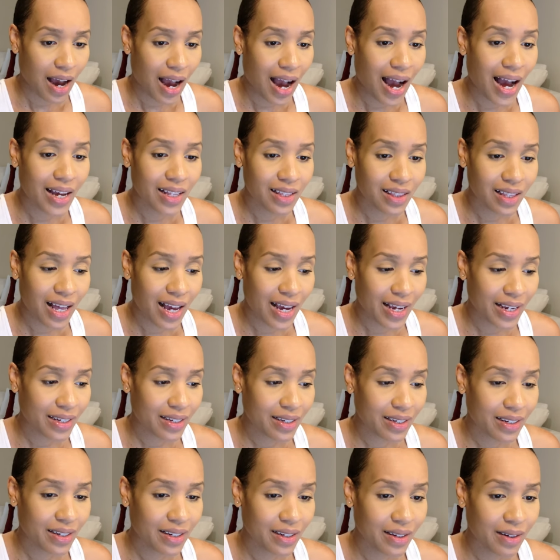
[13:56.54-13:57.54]
I
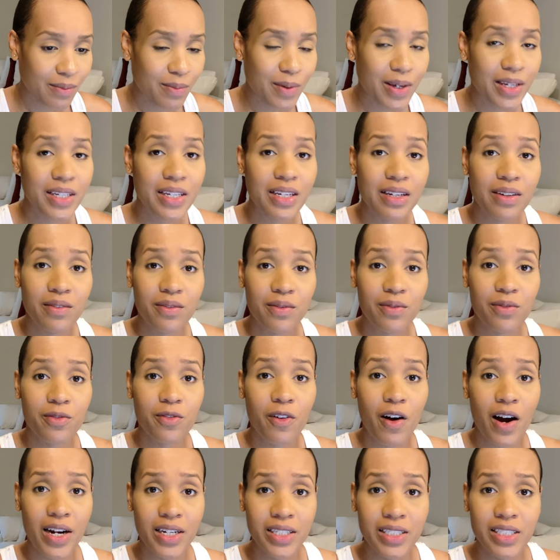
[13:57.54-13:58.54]
like making
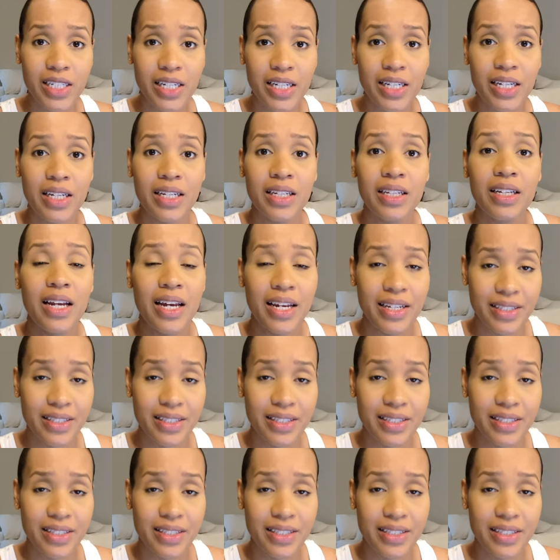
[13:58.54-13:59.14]
fried chicken